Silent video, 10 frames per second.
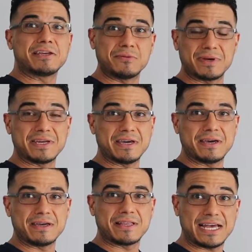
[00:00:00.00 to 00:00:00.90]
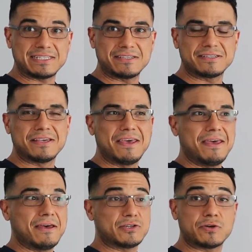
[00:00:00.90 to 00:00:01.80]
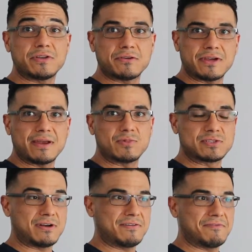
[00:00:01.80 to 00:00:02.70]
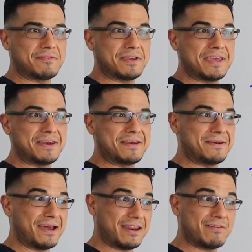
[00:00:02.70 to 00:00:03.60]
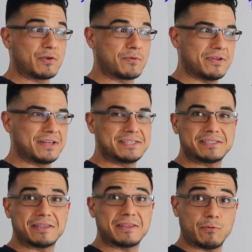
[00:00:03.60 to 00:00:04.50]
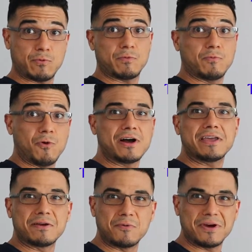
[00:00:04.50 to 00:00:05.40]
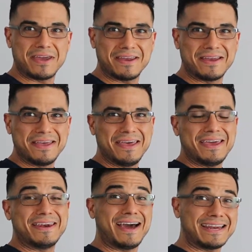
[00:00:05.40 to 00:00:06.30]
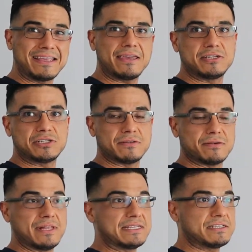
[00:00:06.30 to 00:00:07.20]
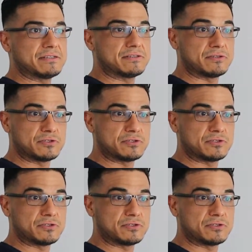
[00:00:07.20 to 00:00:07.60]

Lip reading: into my classes, turning their cameras off and not having realized that they were walking away, not engaged in the lessons.